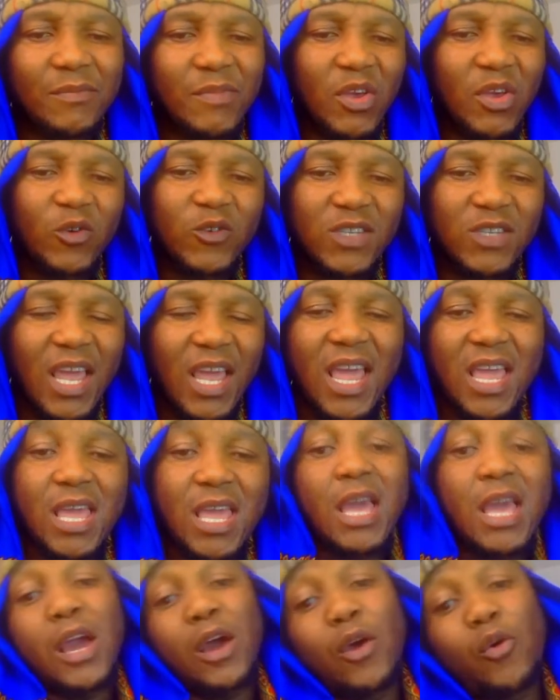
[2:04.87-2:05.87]
because
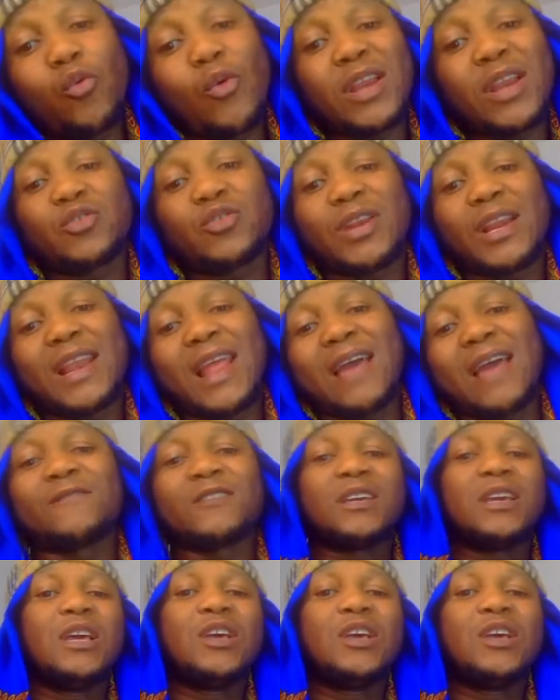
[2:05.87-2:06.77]
k went to the left.